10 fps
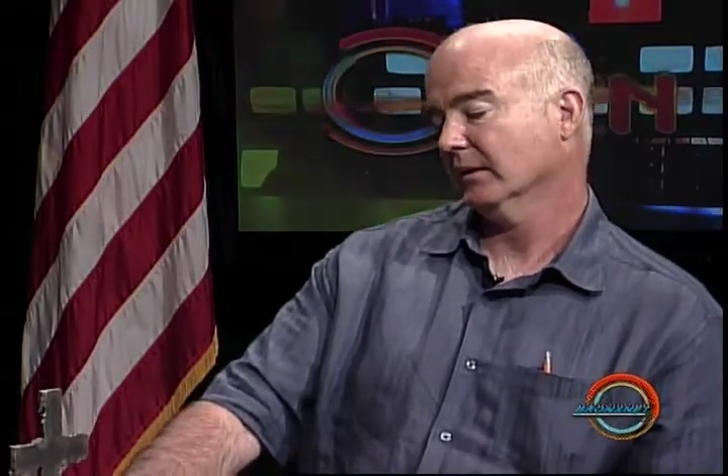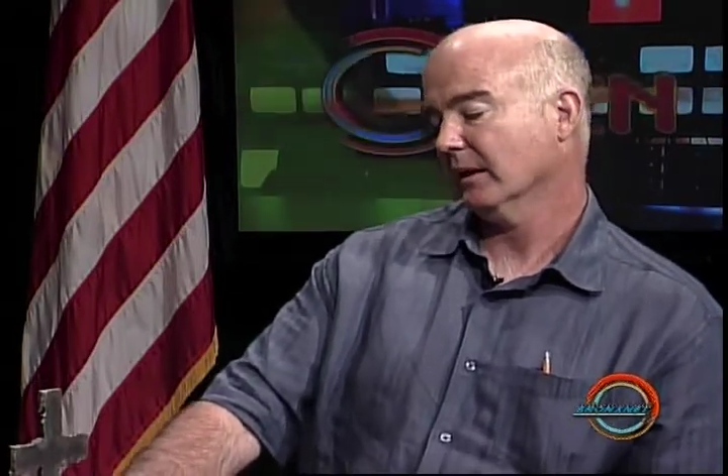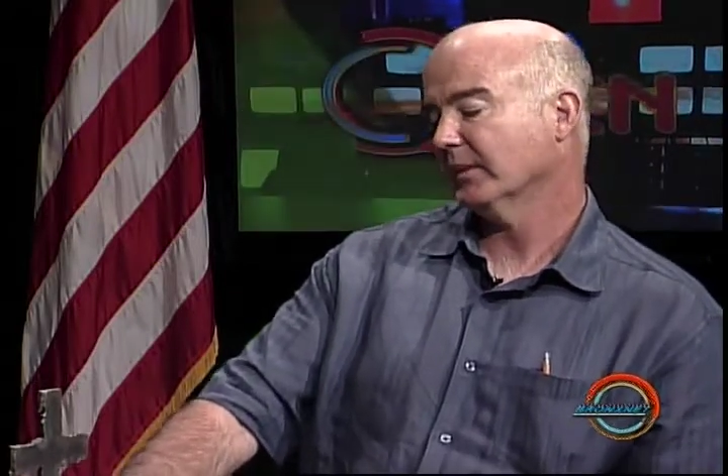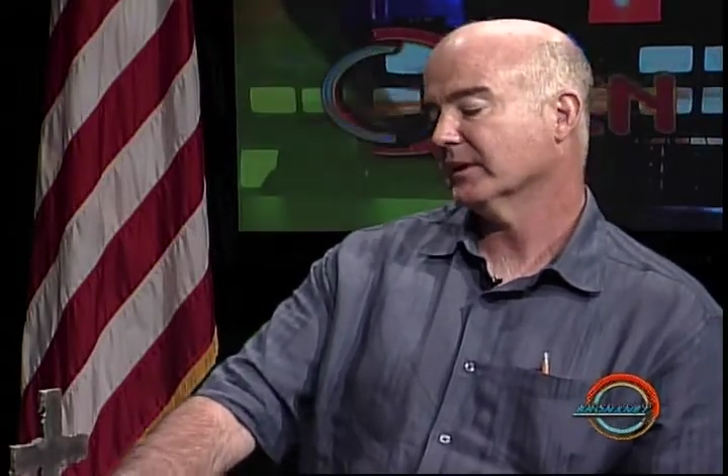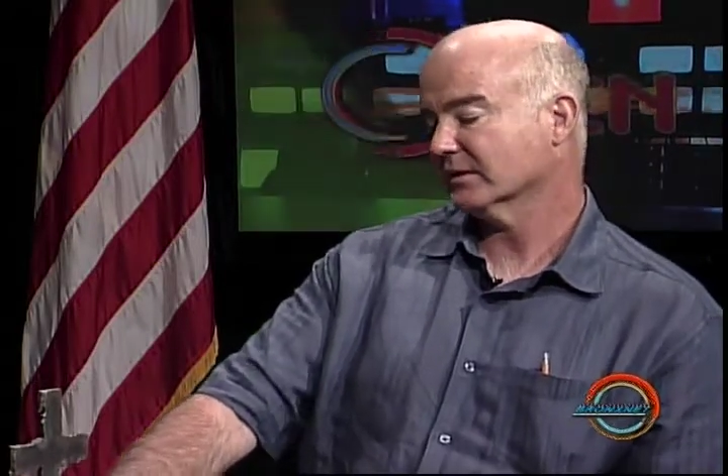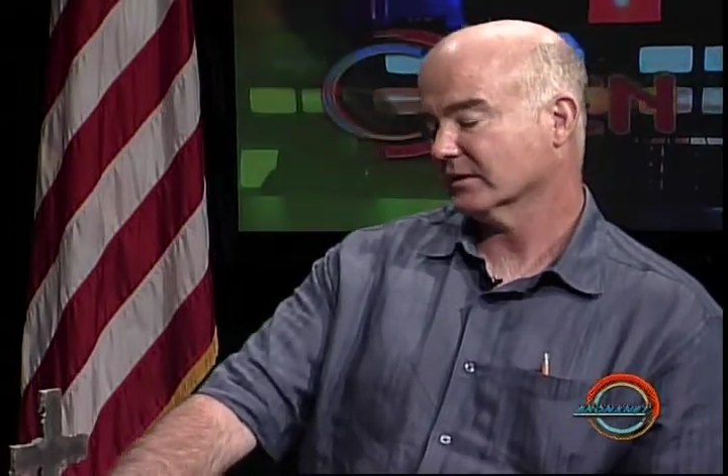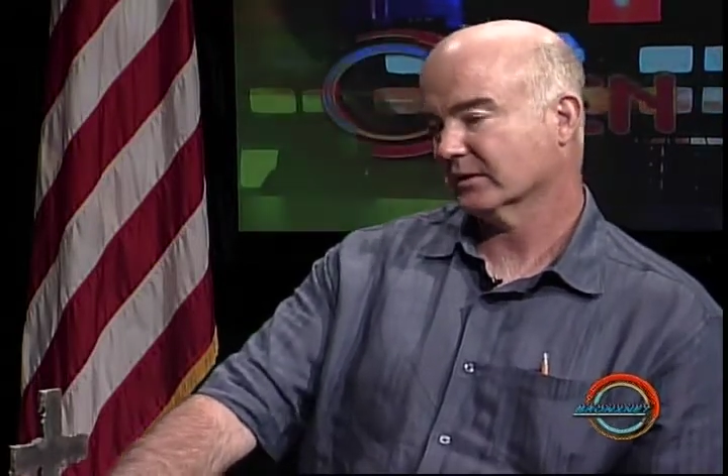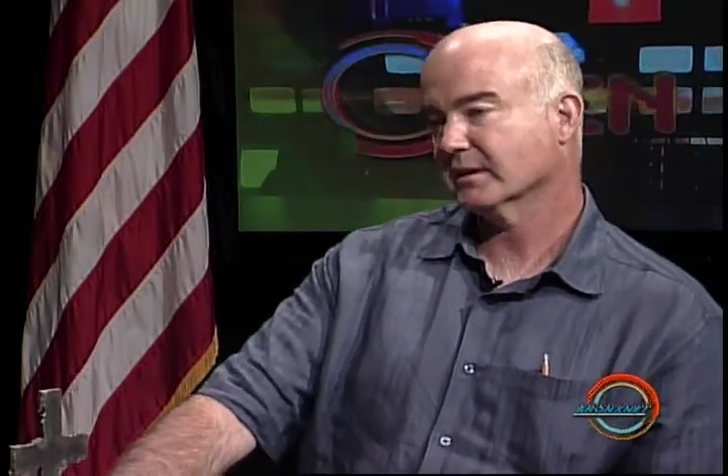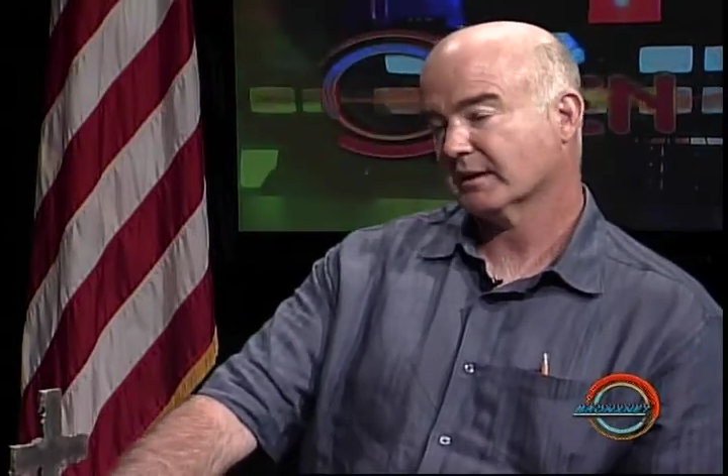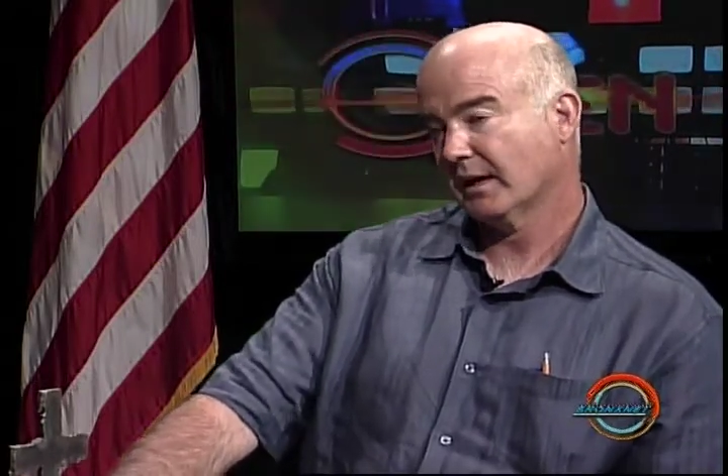I mean,
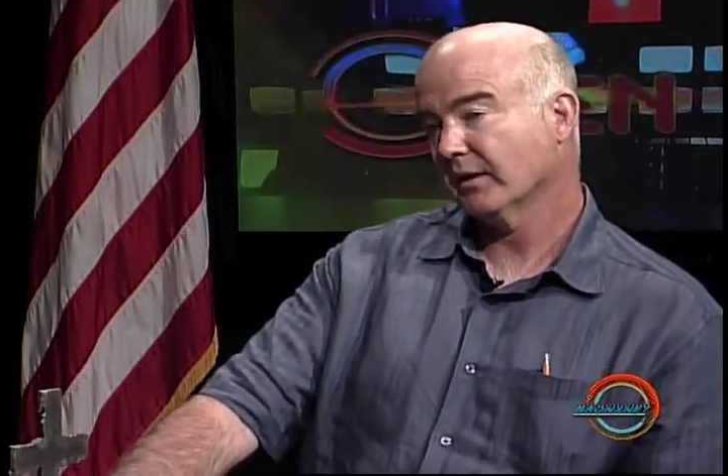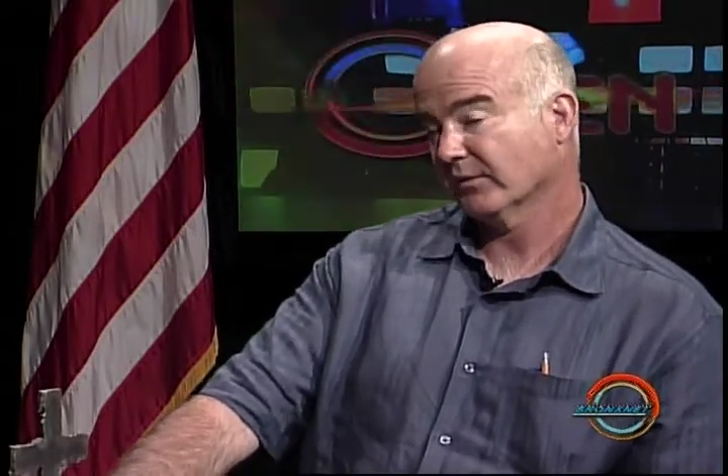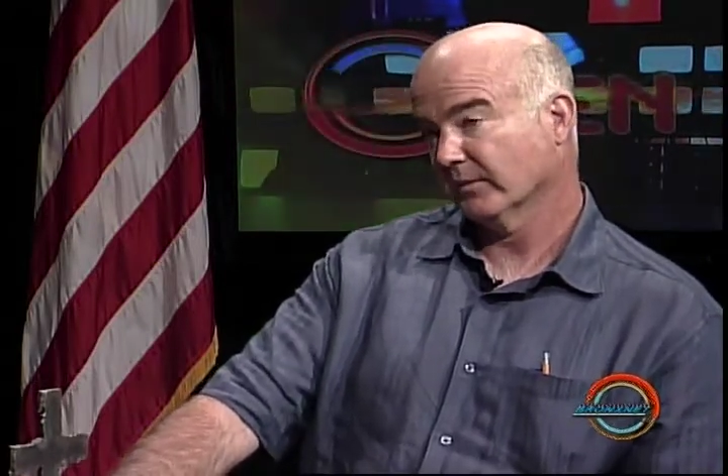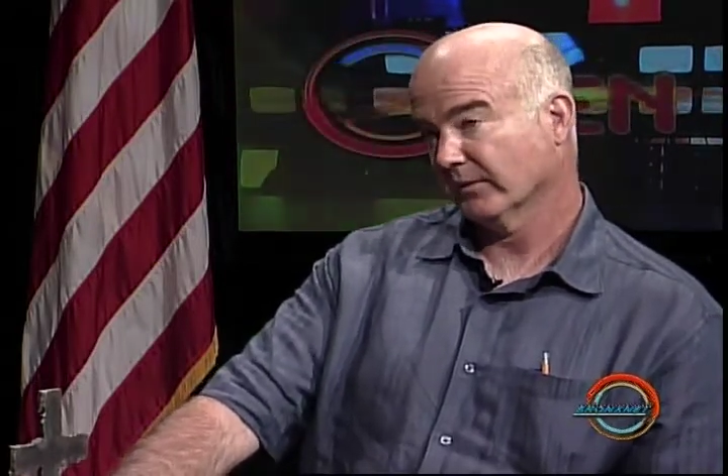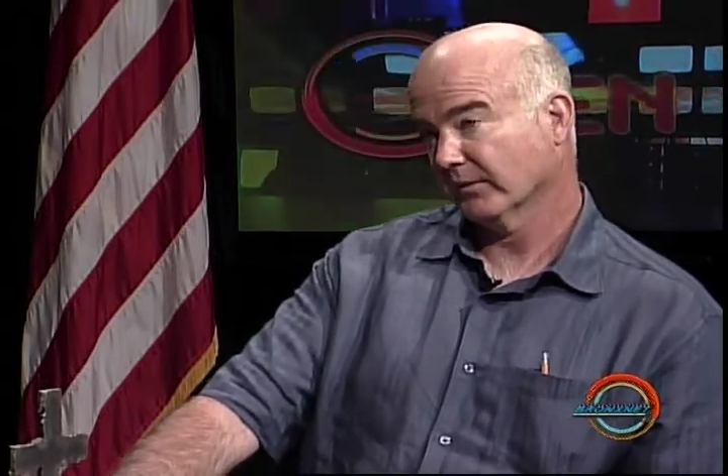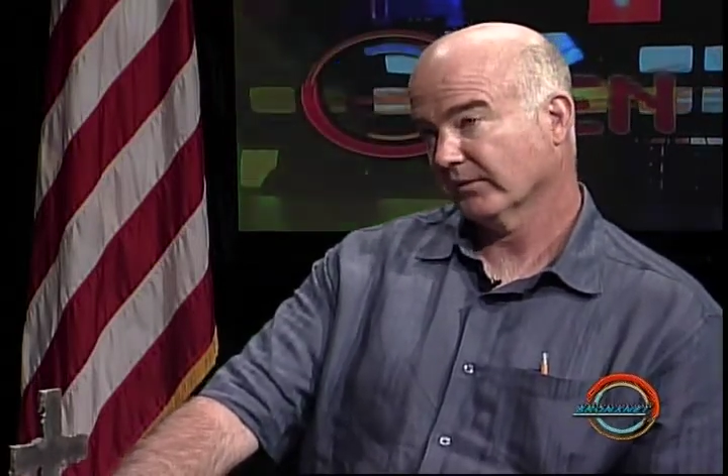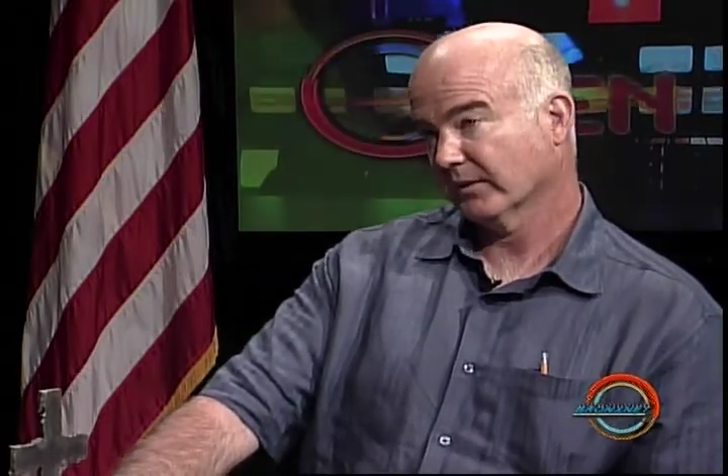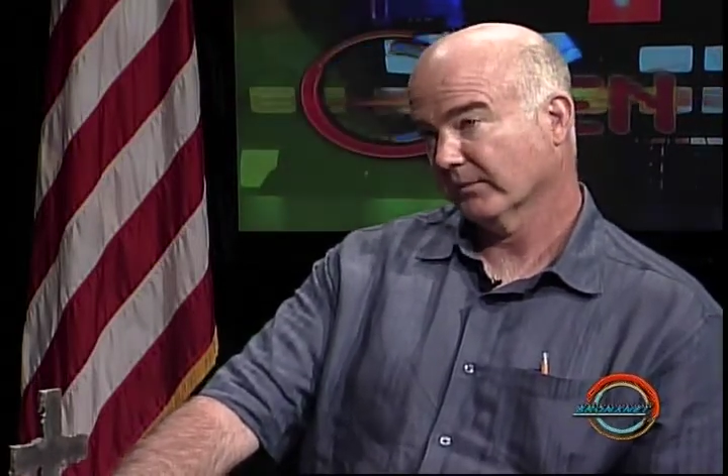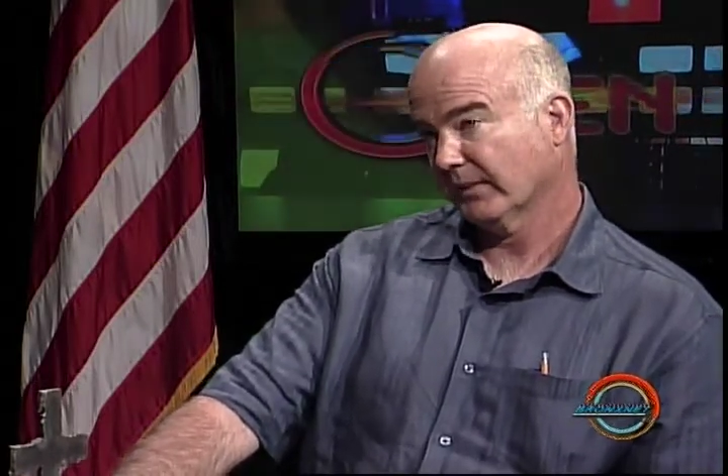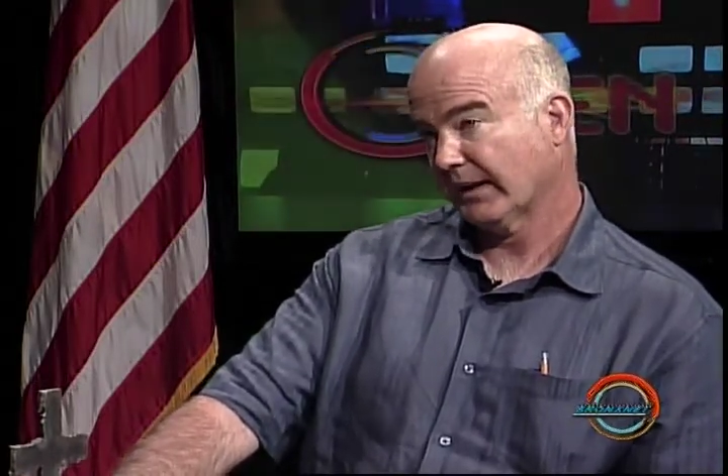this came
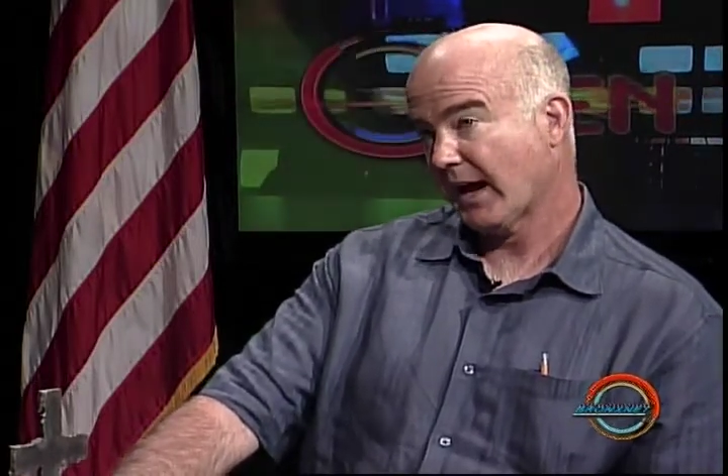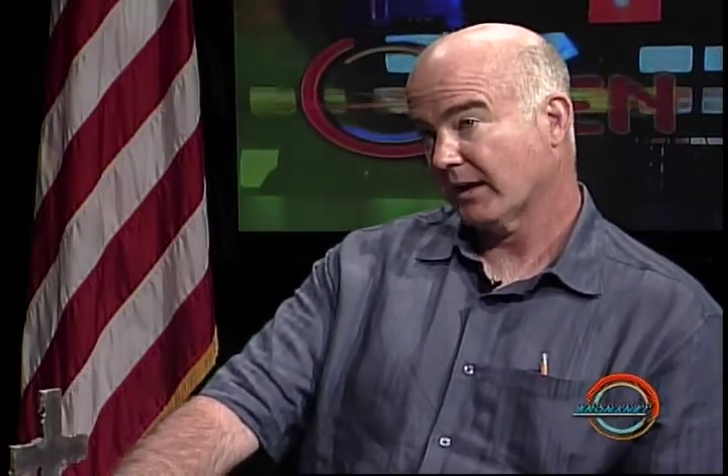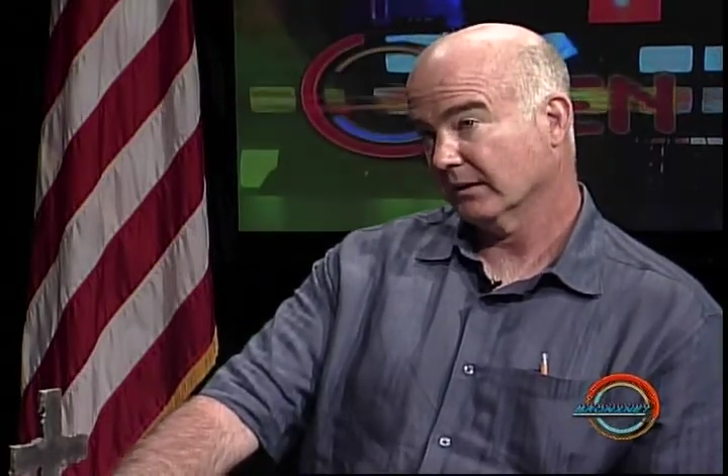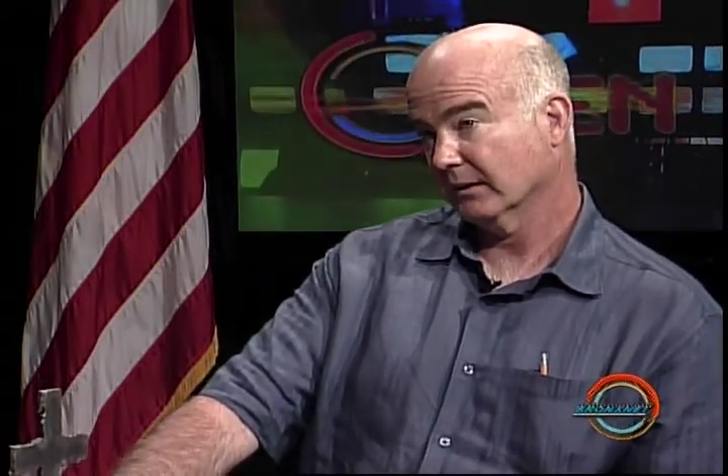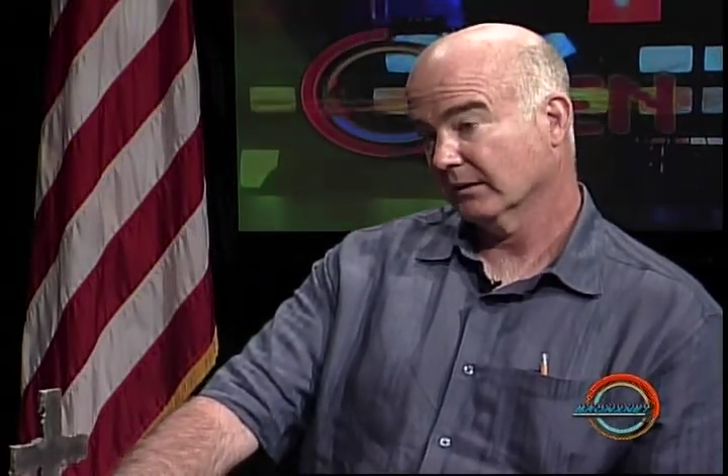from Manhattan.